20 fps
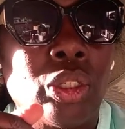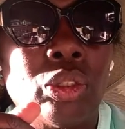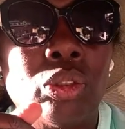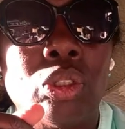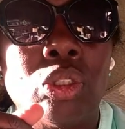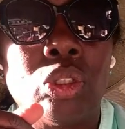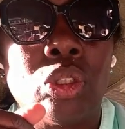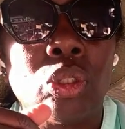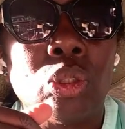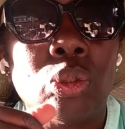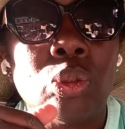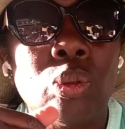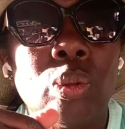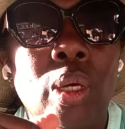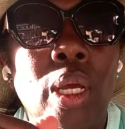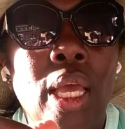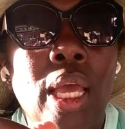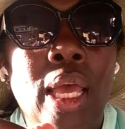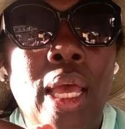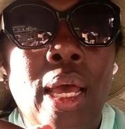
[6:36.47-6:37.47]
to do.
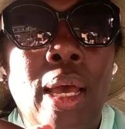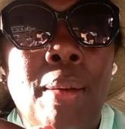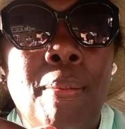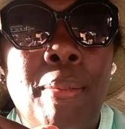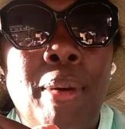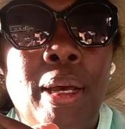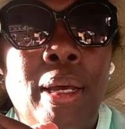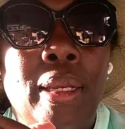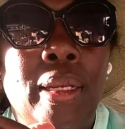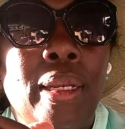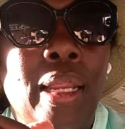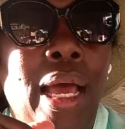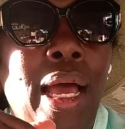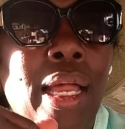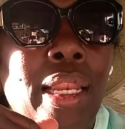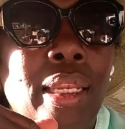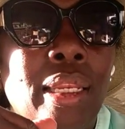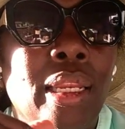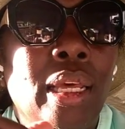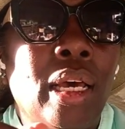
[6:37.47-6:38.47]
But I
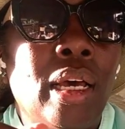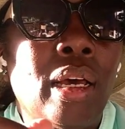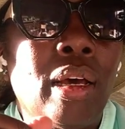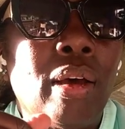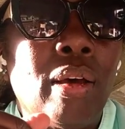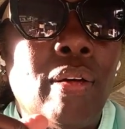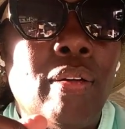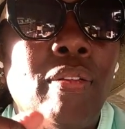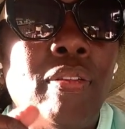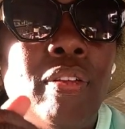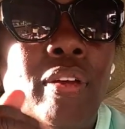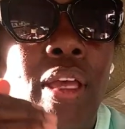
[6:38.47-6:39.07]
love